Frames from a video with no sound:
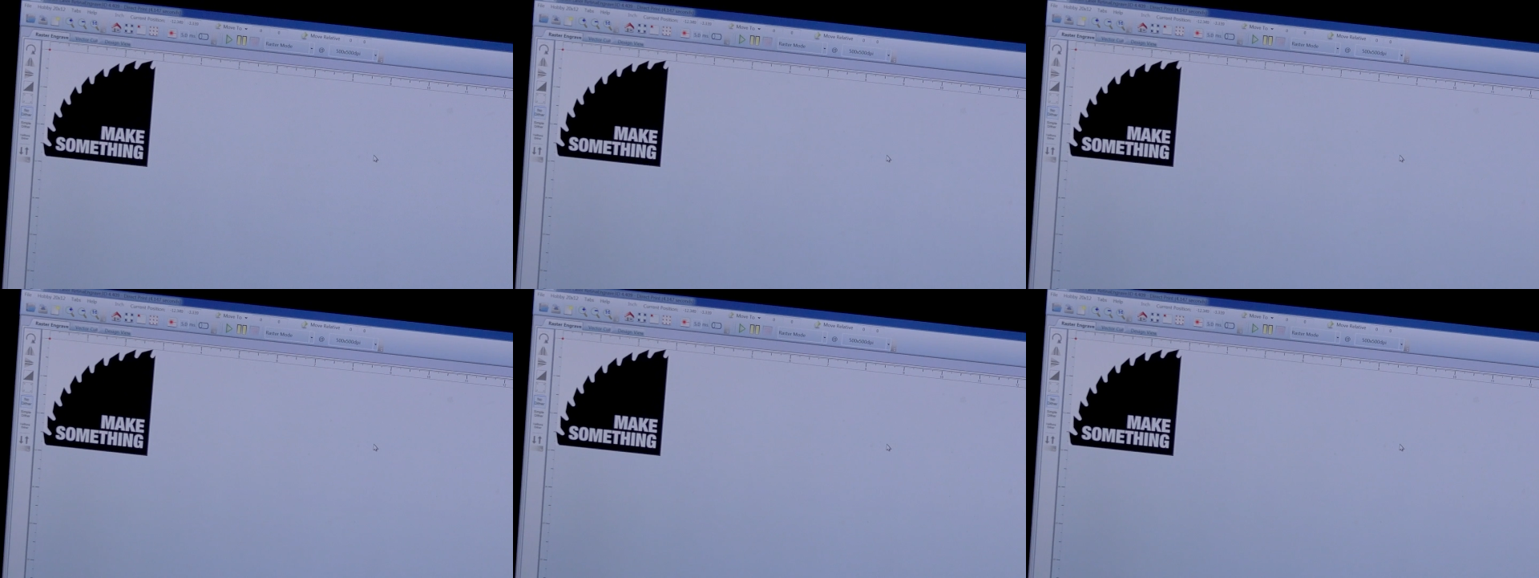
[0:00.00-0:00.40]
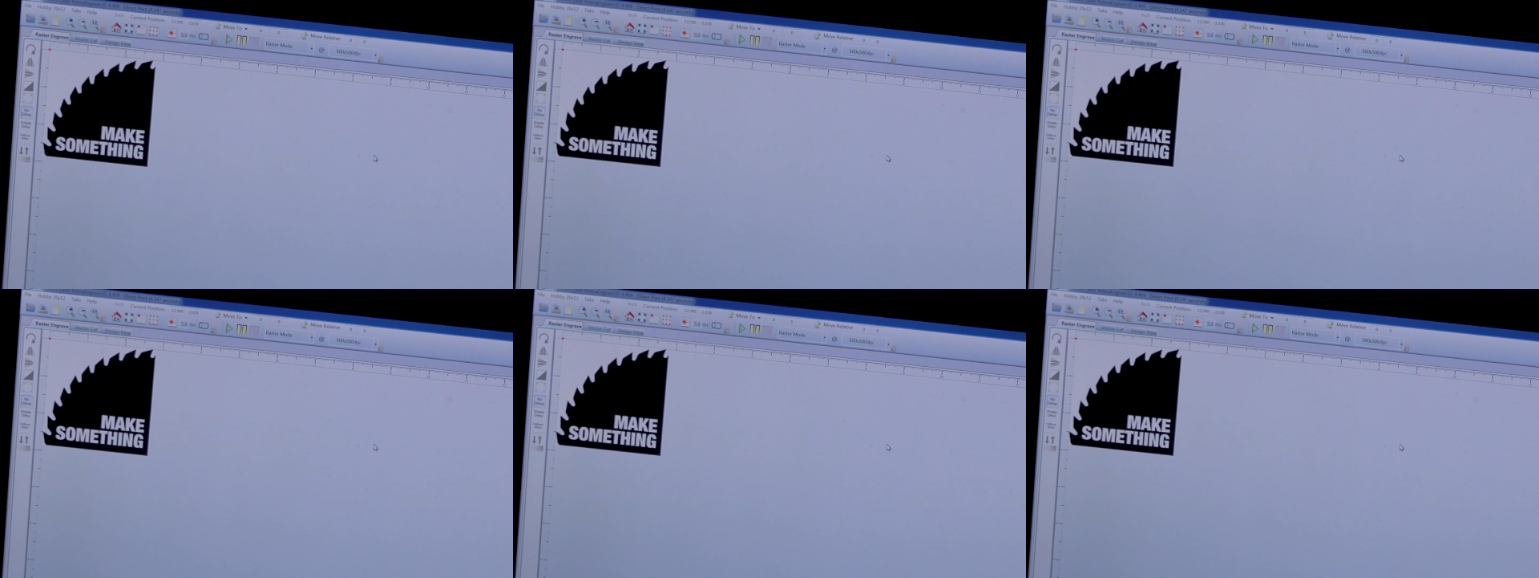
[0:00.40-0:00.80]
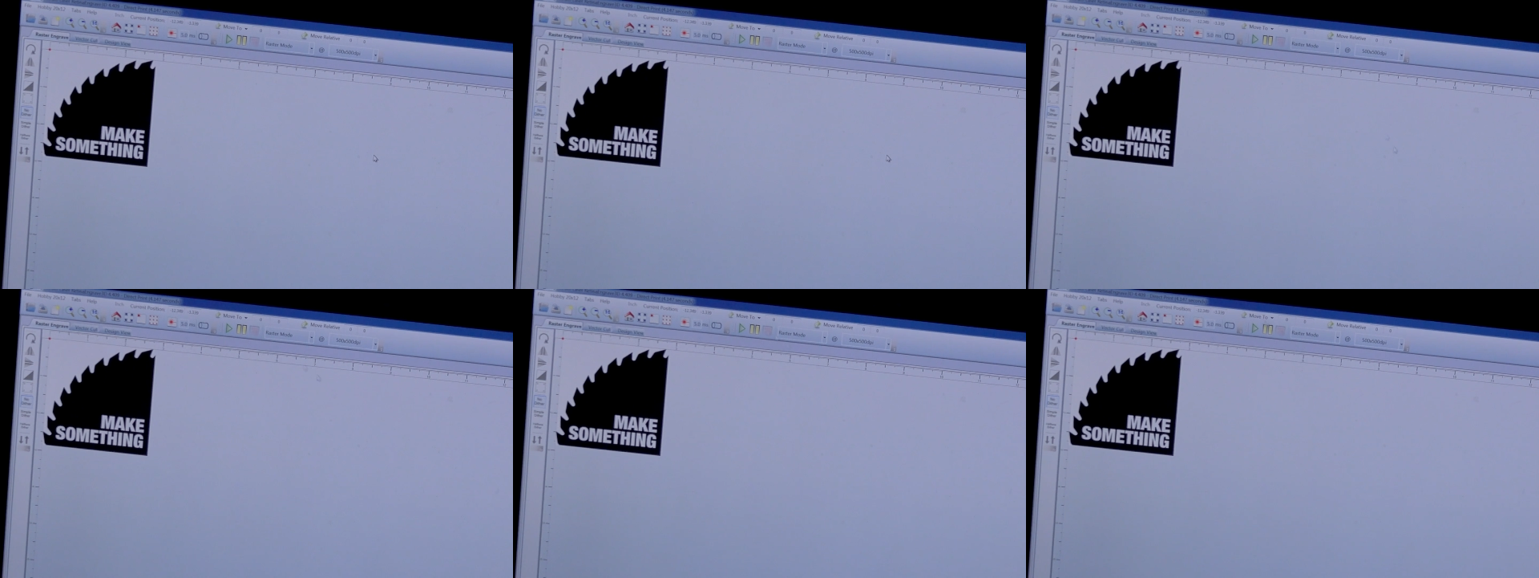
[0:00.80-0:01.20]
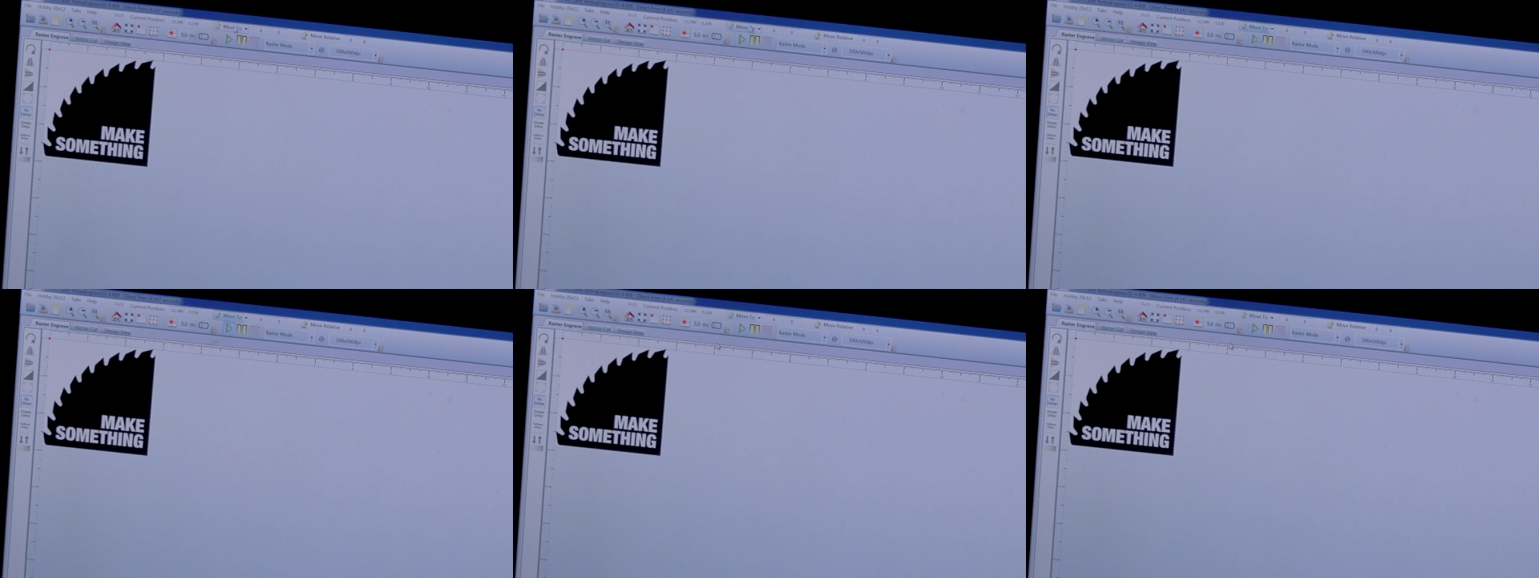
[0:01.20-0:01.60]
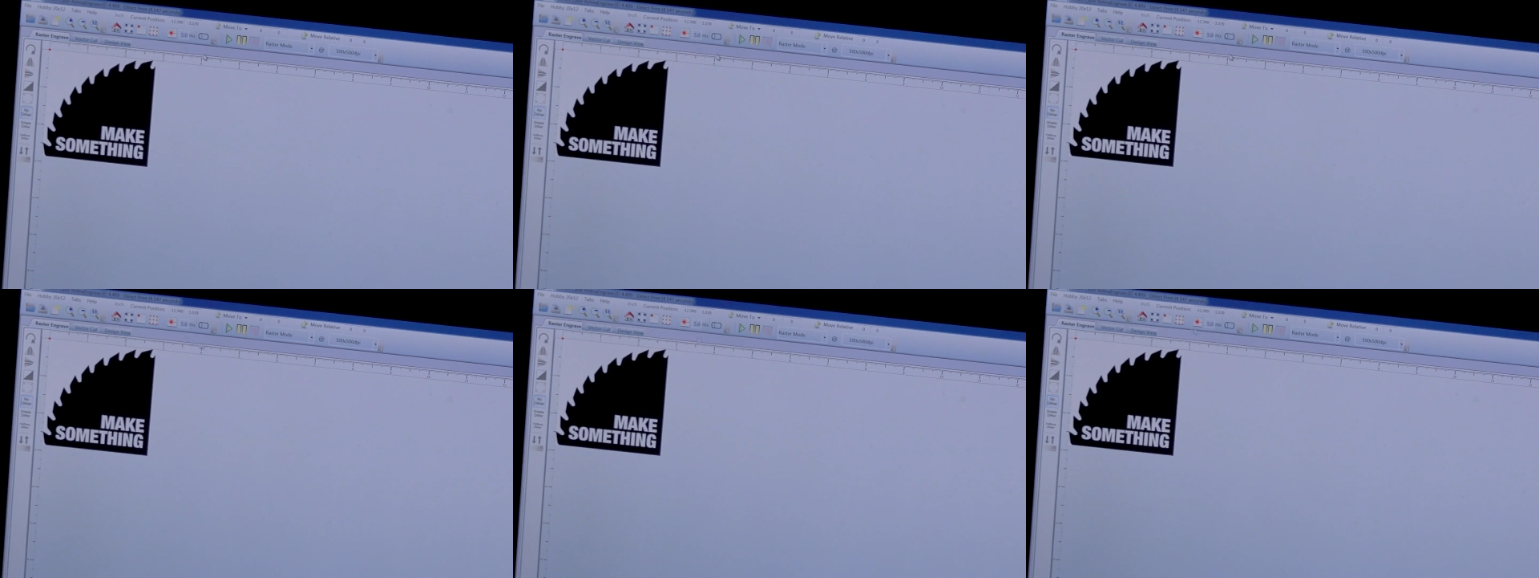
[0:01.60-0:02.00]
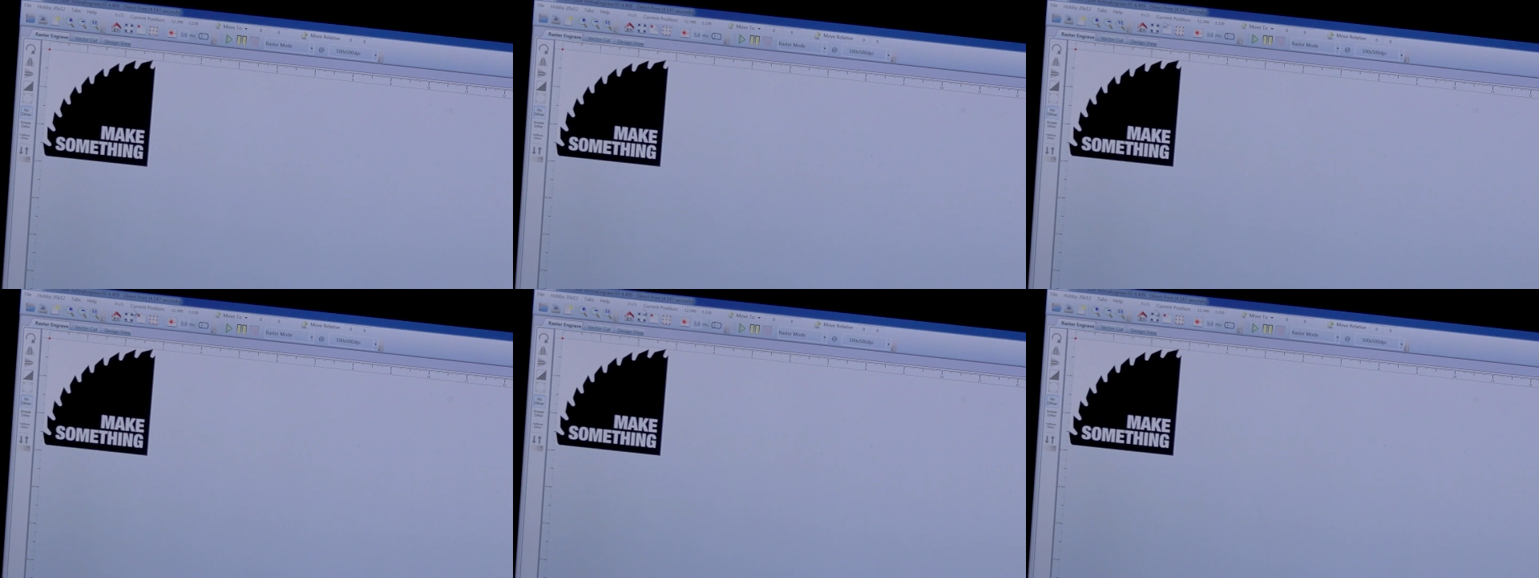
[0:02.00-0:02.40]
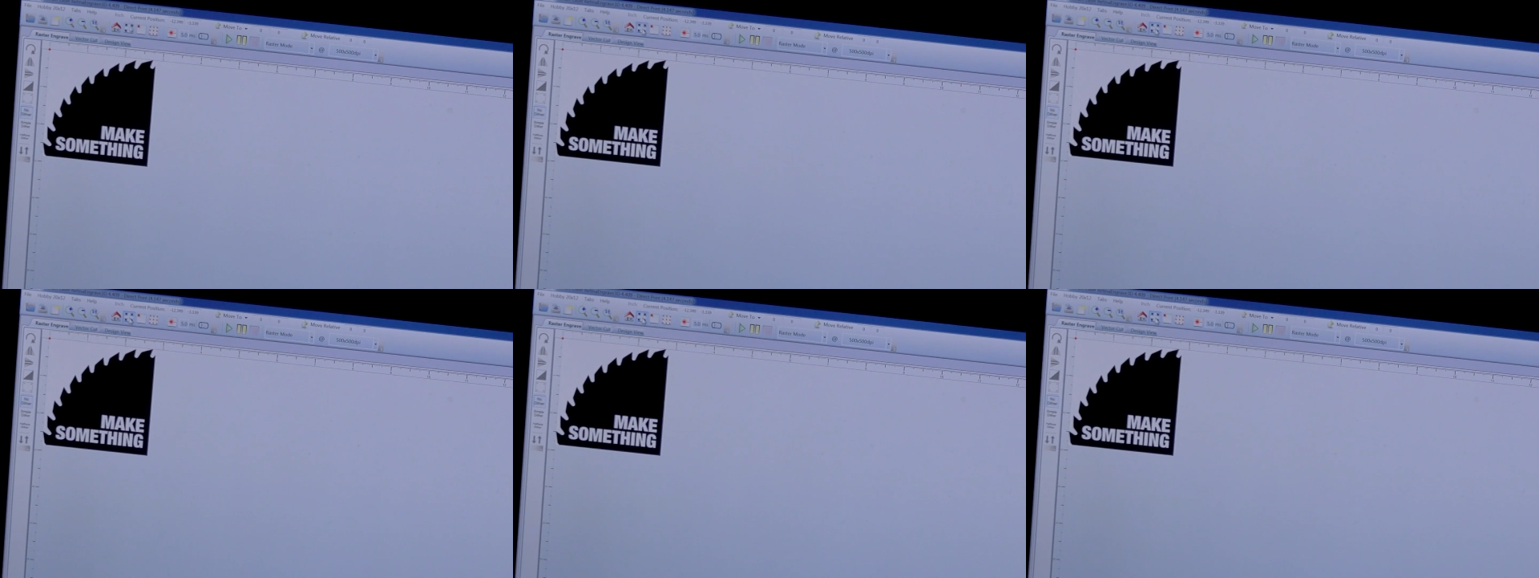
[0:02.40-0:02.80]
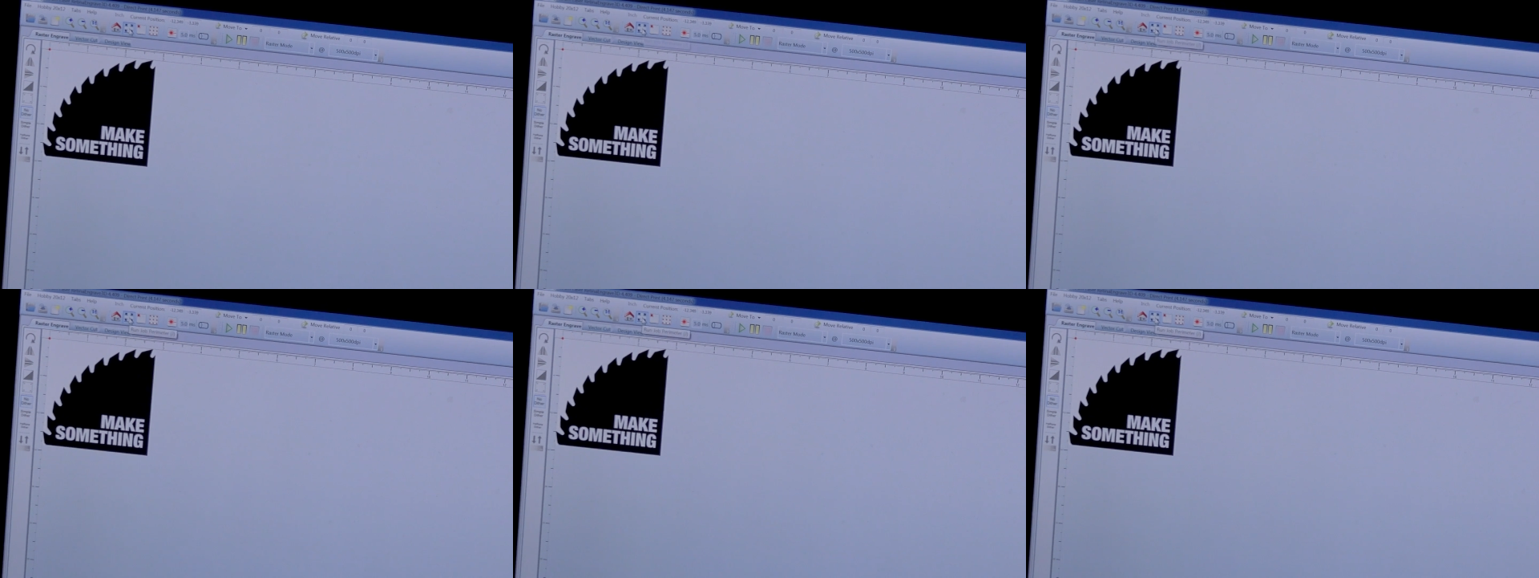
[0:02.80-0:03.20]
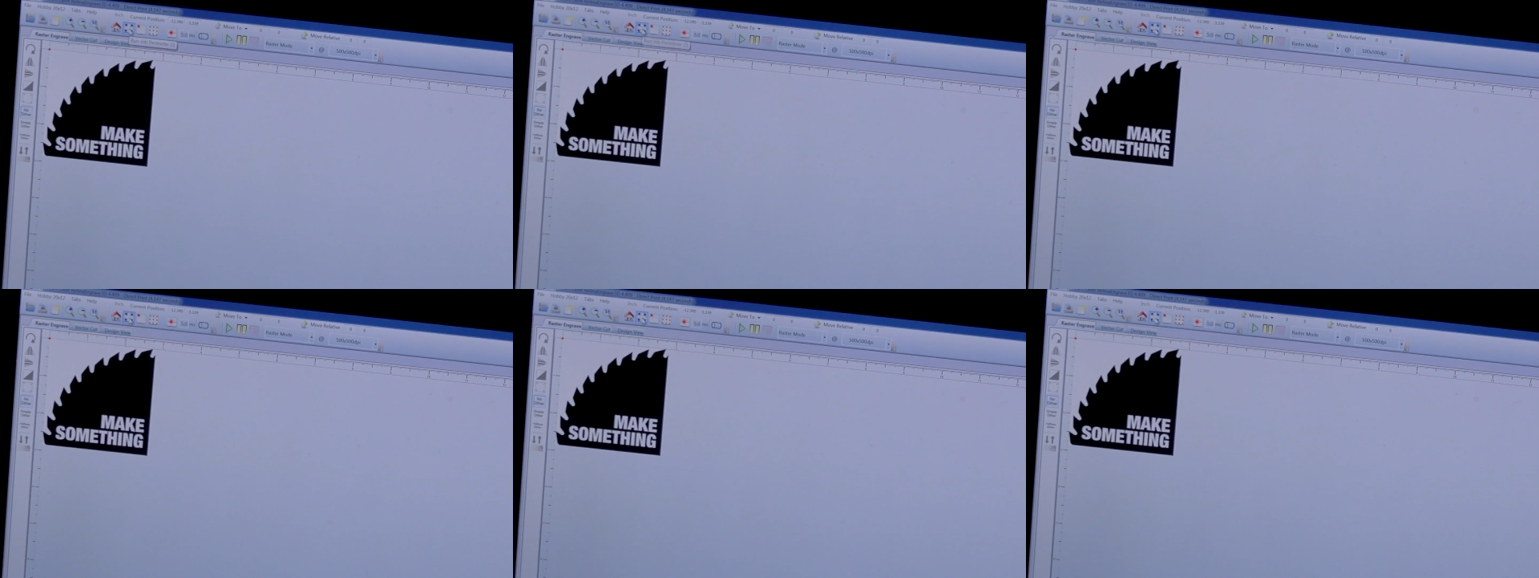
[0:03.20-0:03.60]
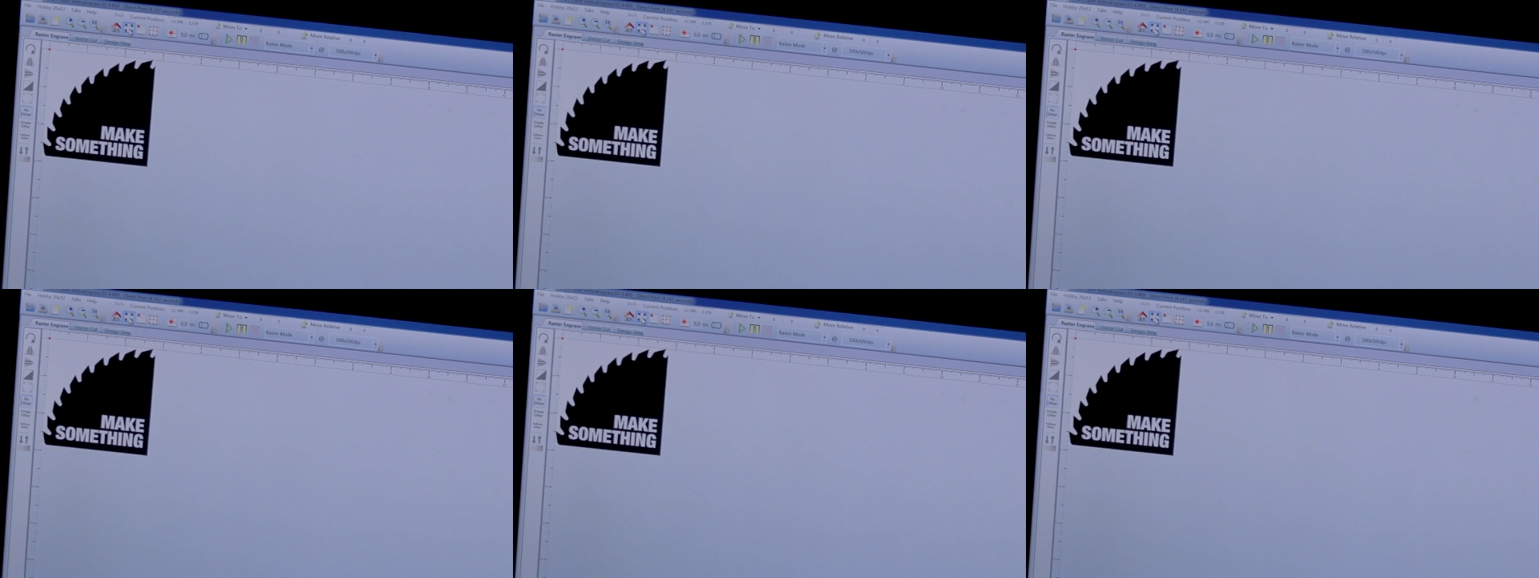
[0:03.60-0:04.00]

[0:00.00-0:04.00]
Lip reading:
(no speaker visible)